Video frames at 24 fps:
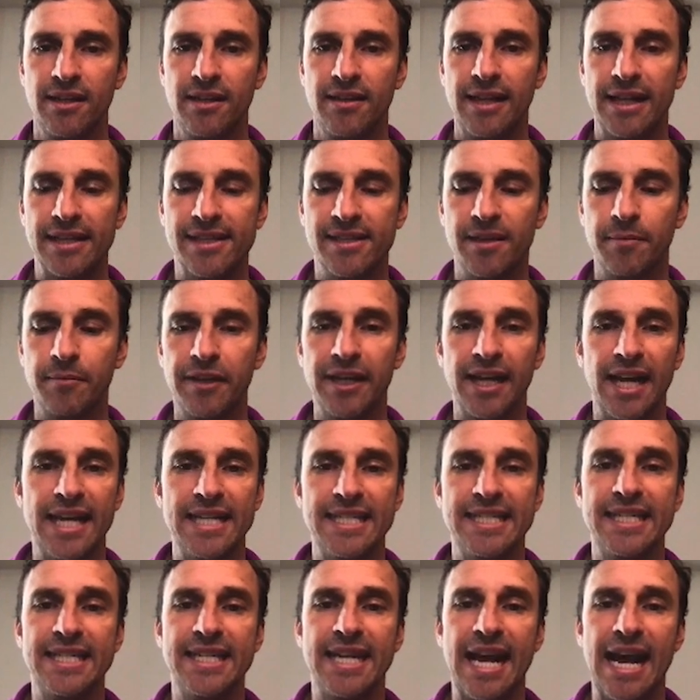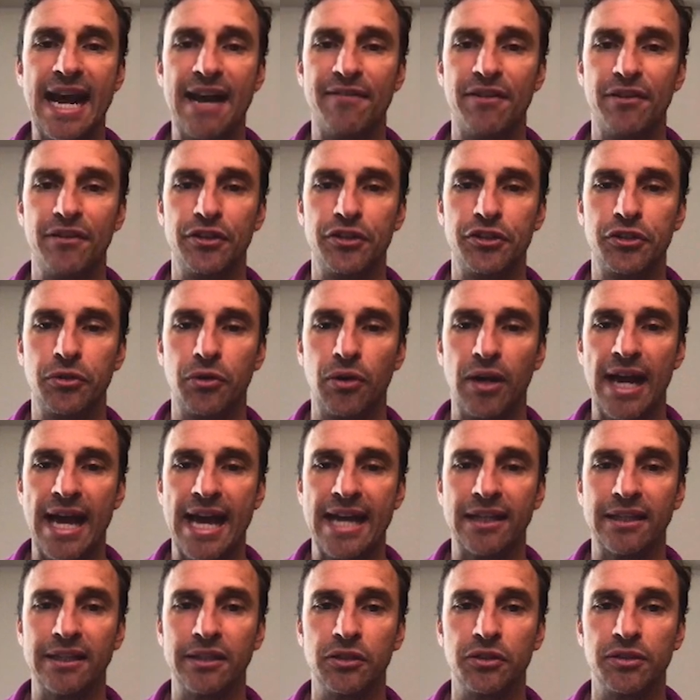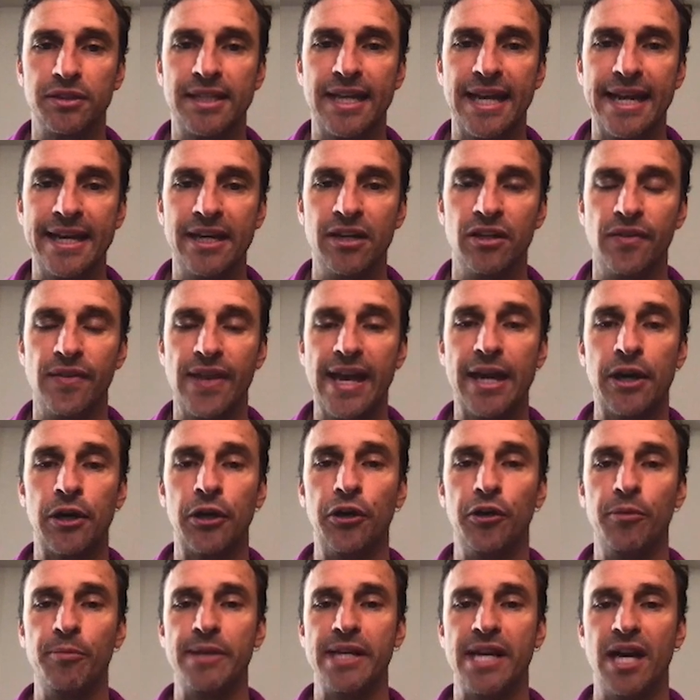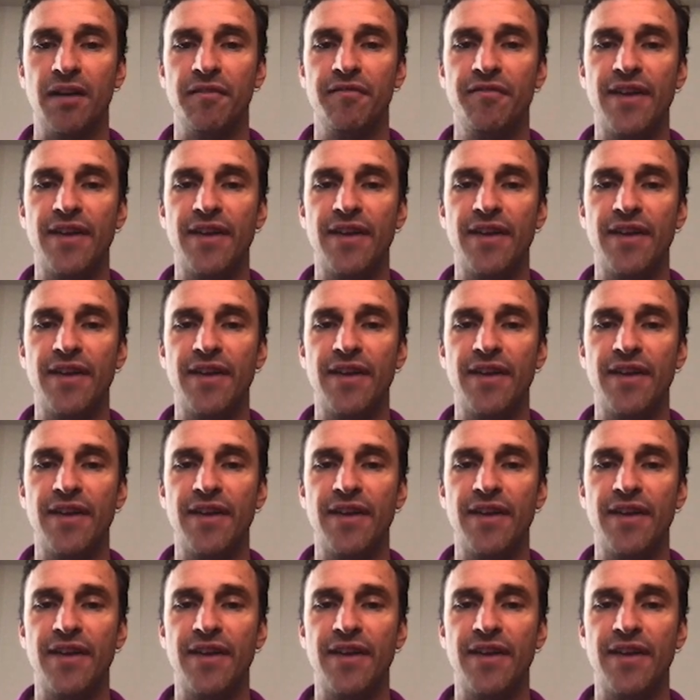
That's something I didn't have on the tour. I had a little tail, and that hurt me on